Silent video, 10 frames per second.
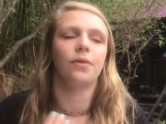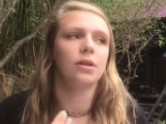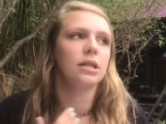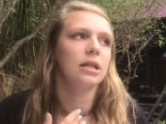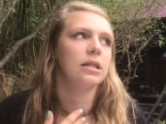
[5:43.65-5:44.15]

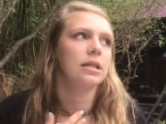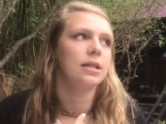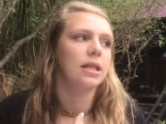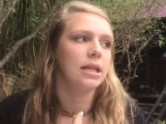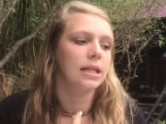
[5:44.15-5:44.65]
verses and
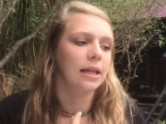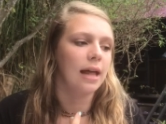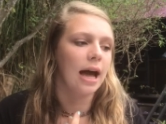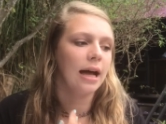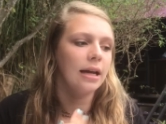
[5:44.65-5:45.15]
things like
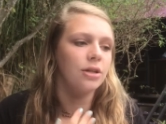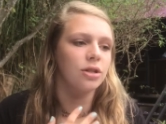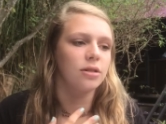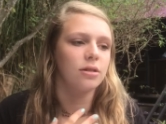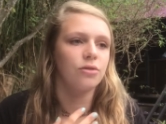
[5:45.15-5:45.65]
that and
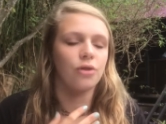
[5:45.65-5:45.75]
just